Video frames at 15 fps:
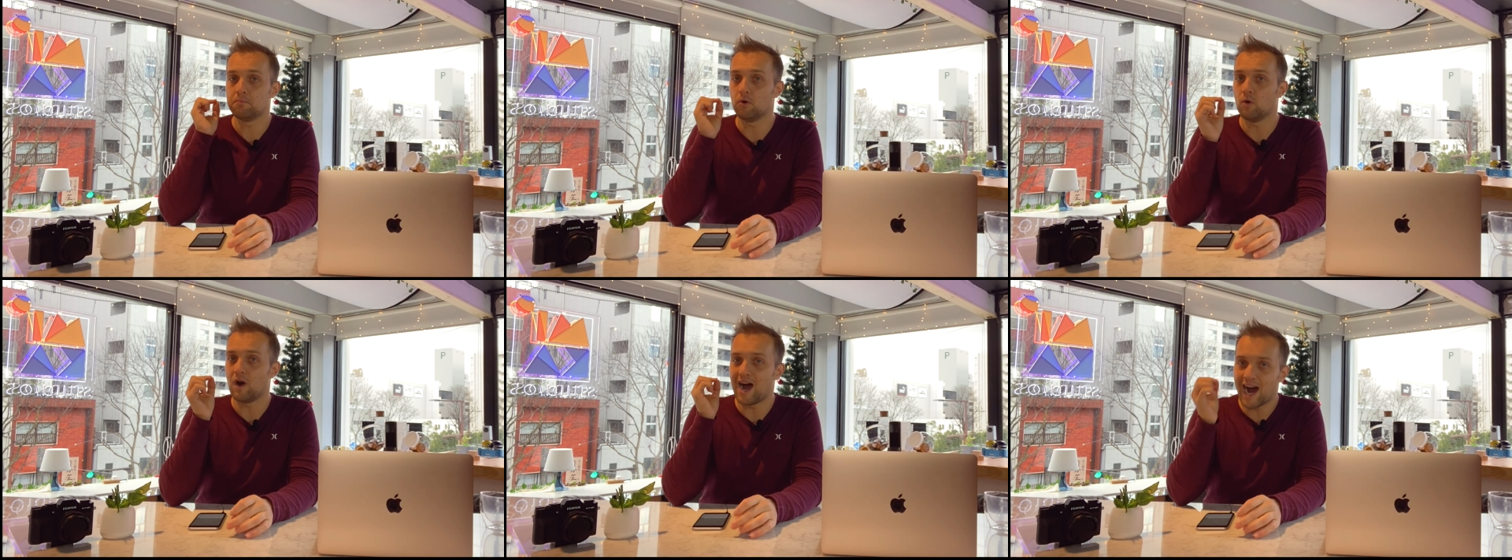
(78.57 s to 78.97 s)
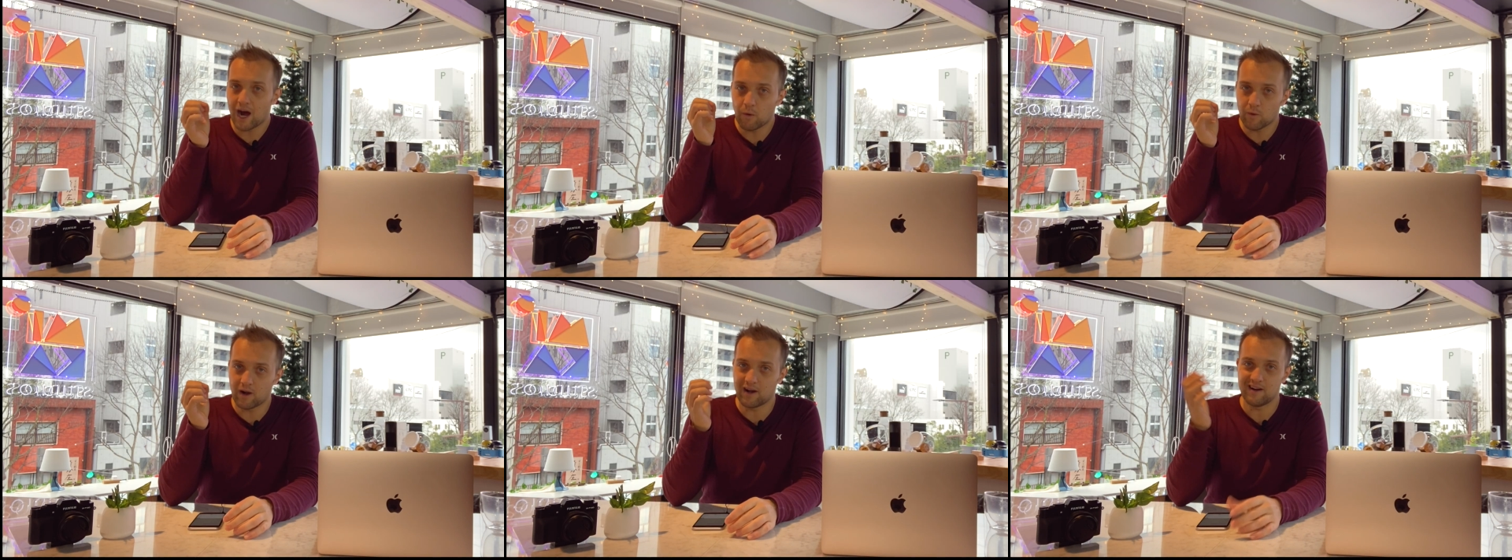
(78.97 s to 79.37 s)
per
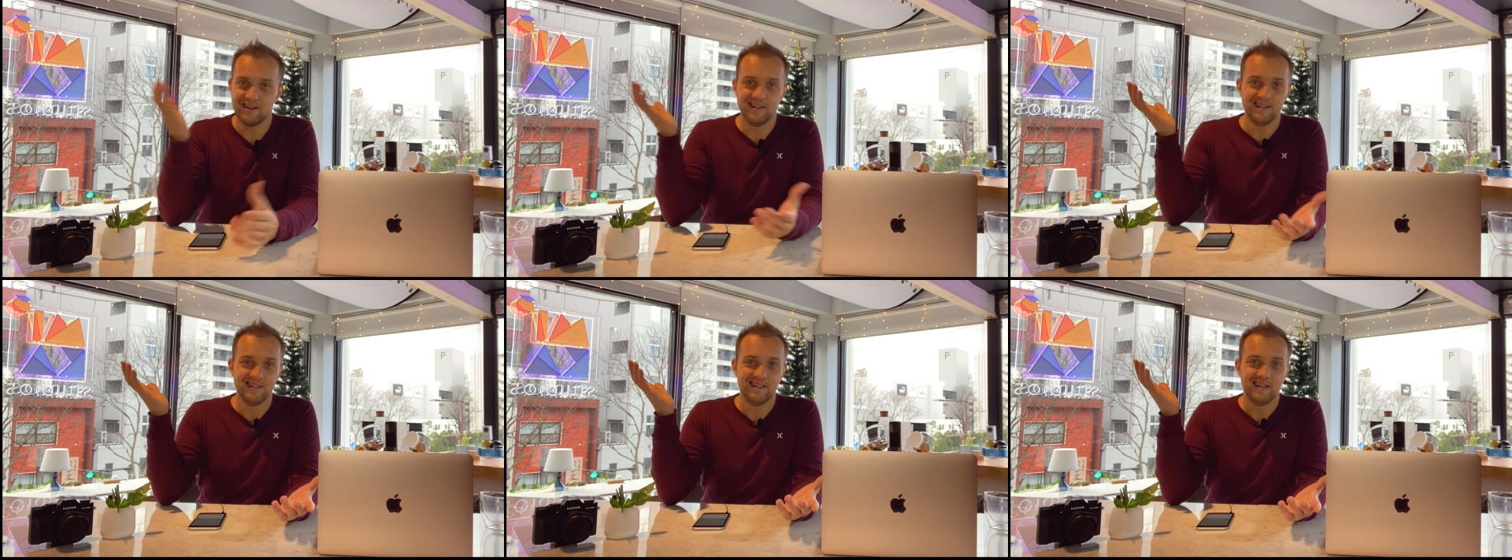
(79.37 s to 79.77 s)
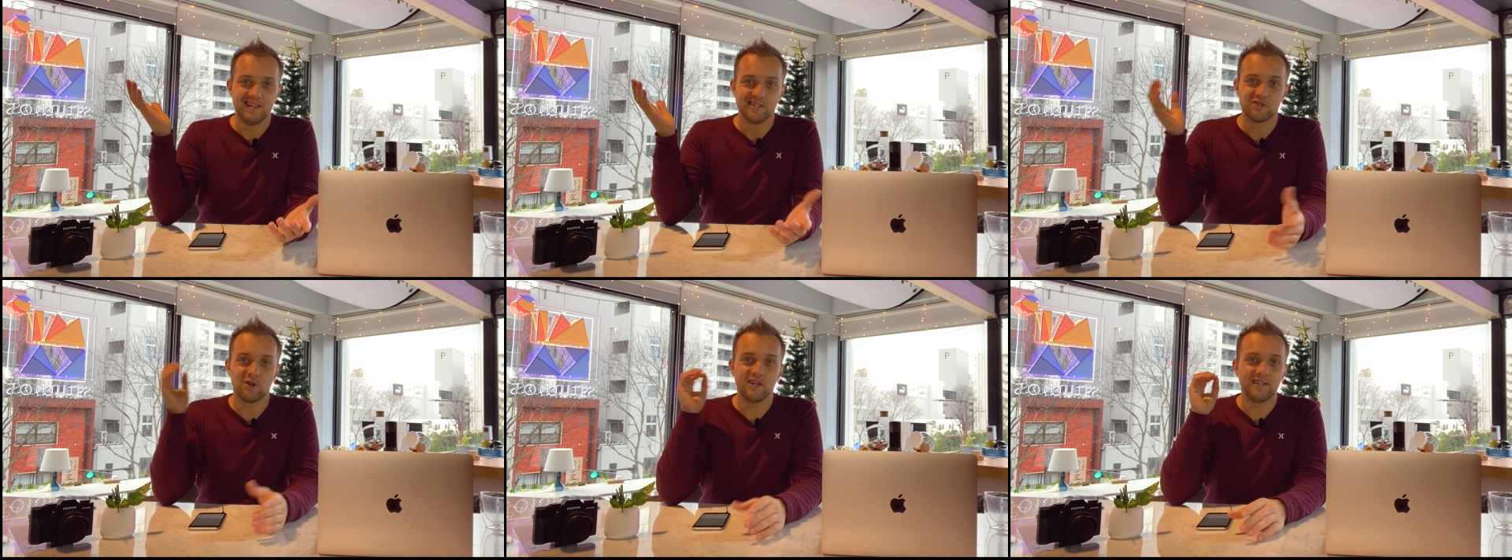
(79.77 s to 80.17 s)
hour.
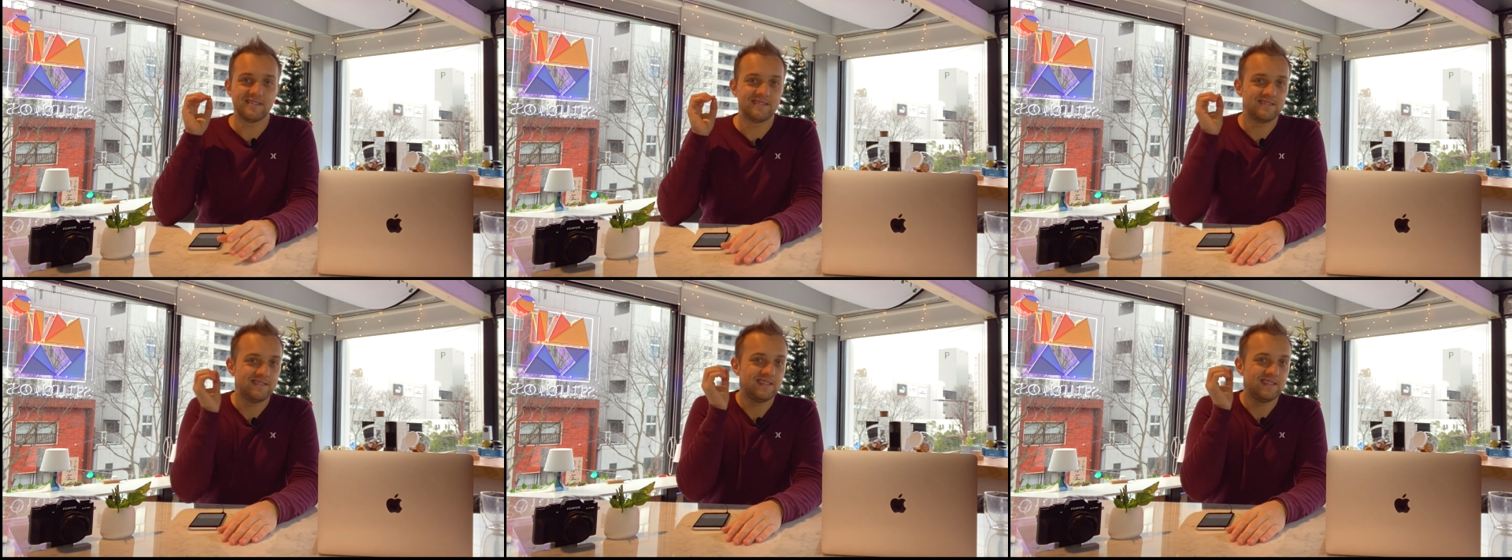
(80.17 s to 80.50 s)
So is